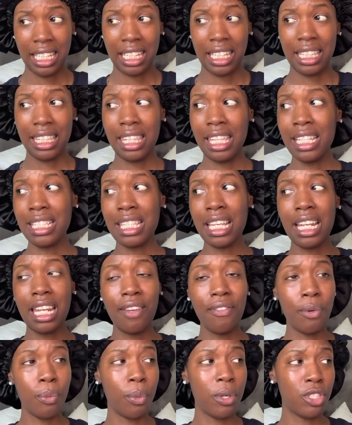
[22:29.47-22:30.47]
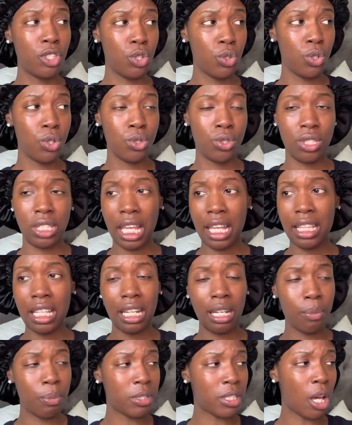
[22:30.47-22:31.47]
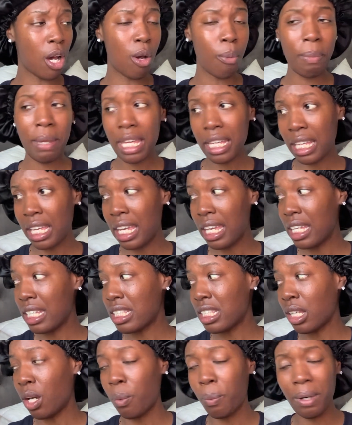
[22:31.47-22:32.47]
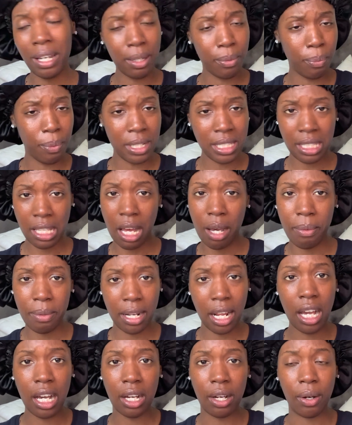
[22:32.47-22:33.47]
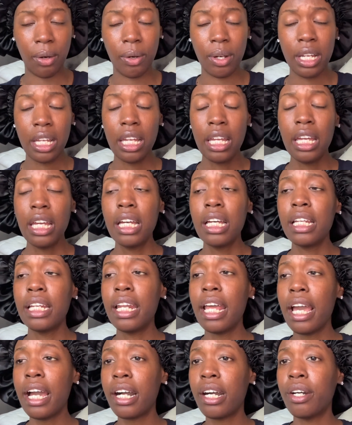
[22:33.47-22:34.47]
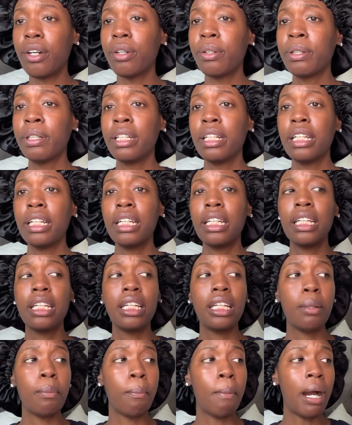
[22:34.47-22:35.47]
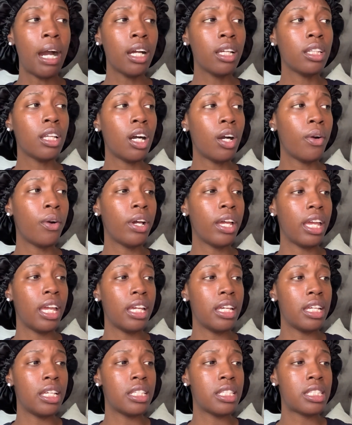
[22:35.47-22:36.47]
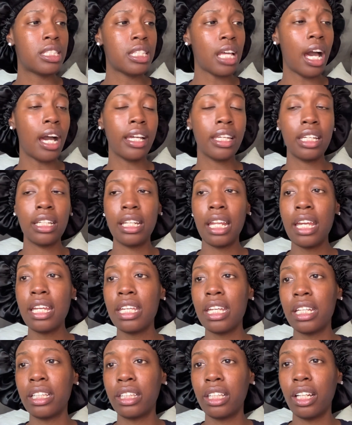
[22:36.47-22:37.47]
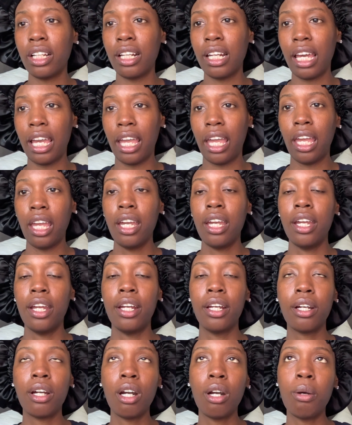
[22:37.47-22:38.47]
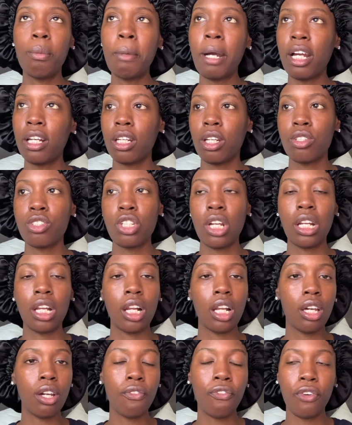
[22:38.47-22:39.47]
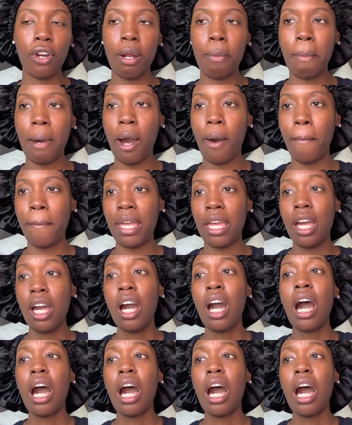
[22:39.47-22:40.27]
This ain't even what you said that it was going to be, Kenya. So what, what's going on? Now, Marlo and Sonya, they get there late. Here go Marlo trying to look for a moment.